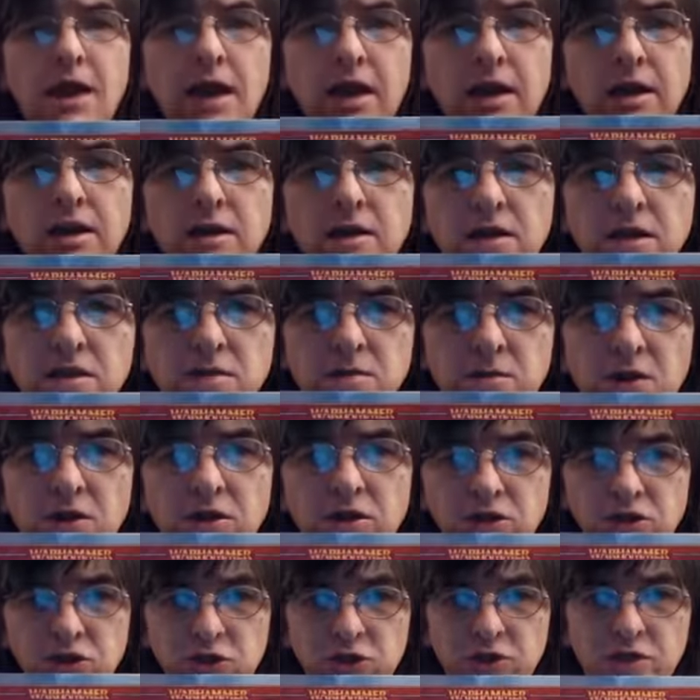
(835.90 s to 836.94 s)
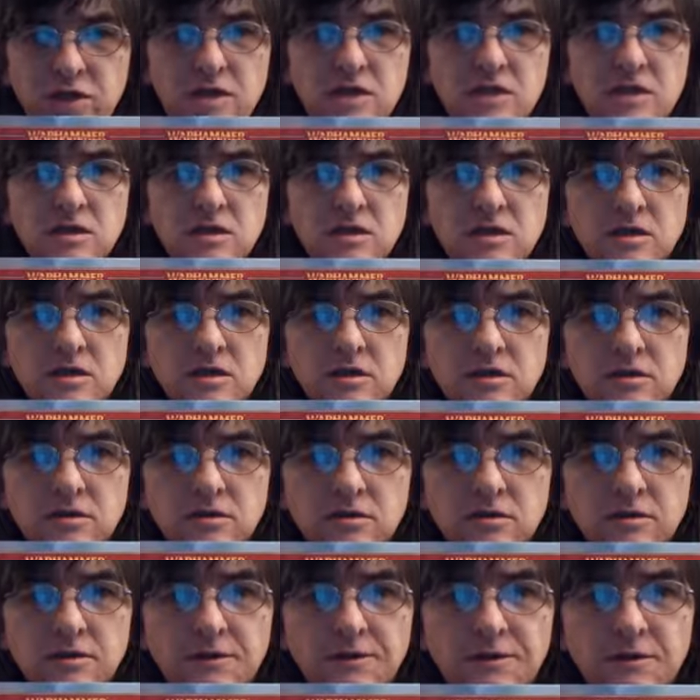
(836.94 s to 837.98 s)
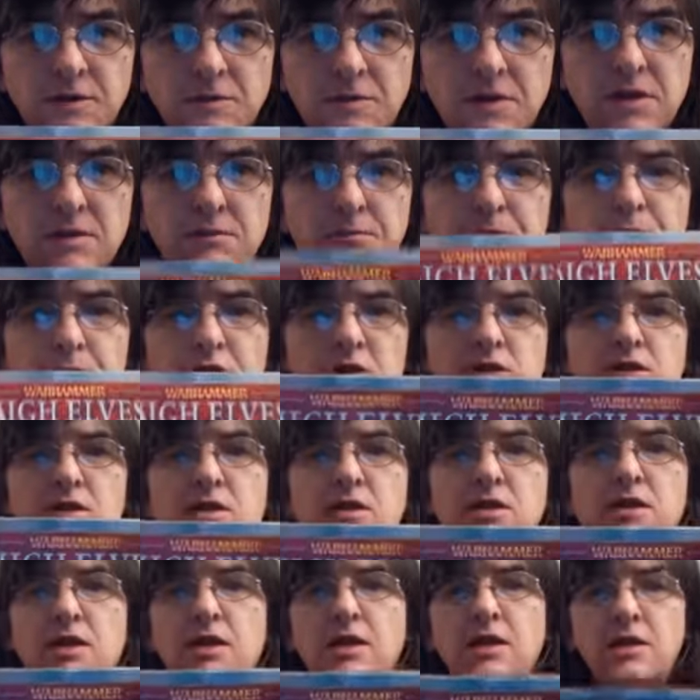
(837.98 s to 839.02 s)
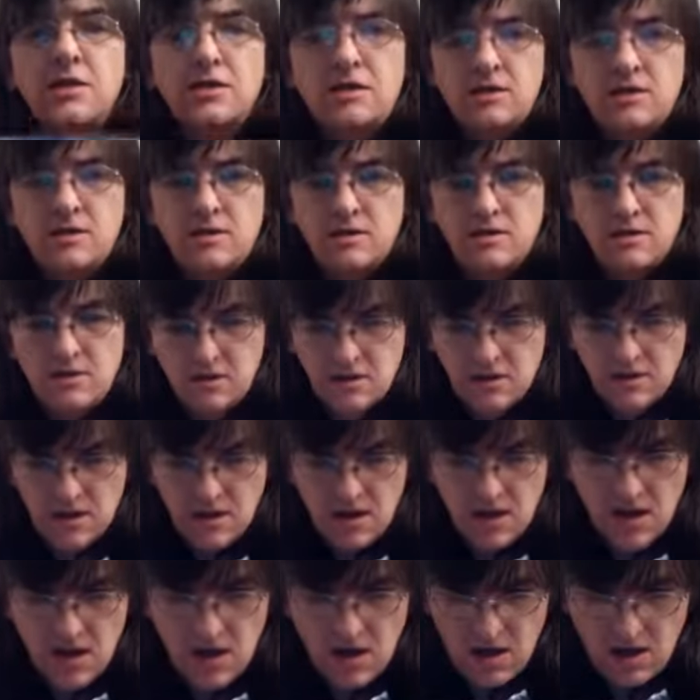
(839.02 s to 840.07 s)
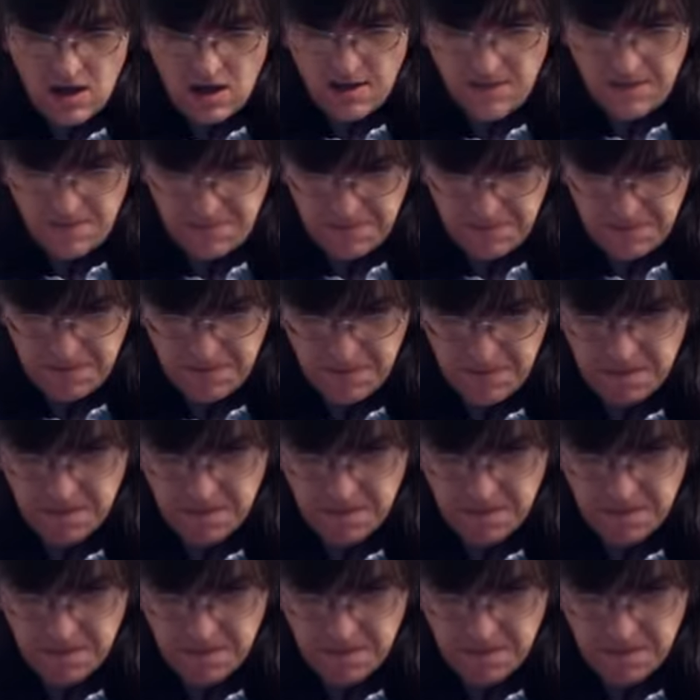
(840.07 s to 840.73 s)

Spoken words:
If you choose another army, I'm not going to say that you are wrong.